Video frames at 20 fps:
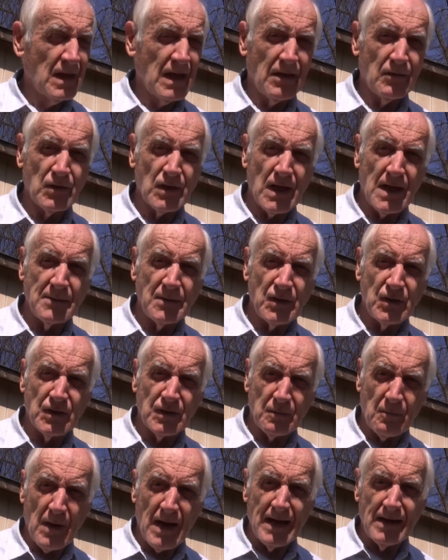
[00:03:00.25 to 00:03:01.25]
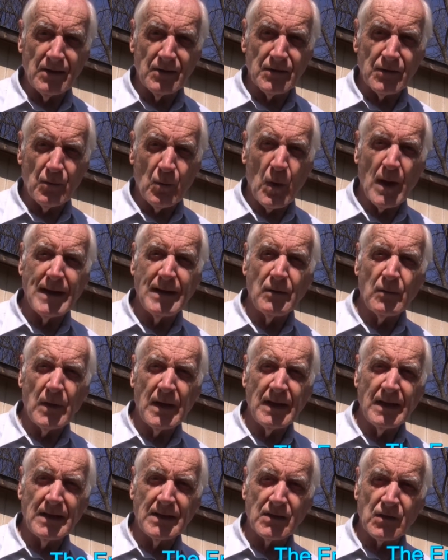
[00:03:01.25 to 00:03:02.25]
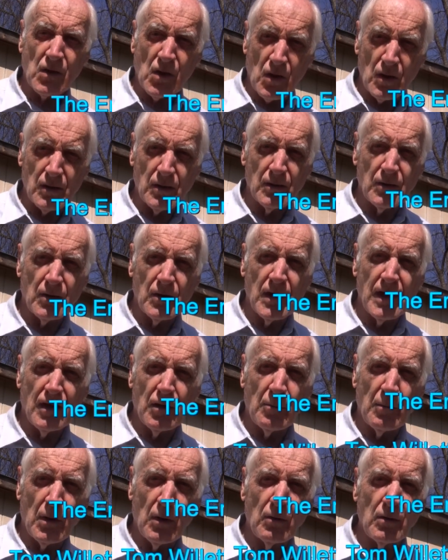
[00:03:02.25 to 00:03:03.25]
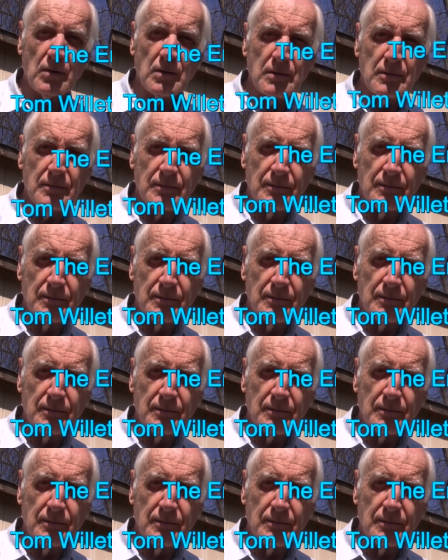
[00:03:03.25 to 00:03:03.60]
every time she smiles, her wedding ring gets caught on her elbow.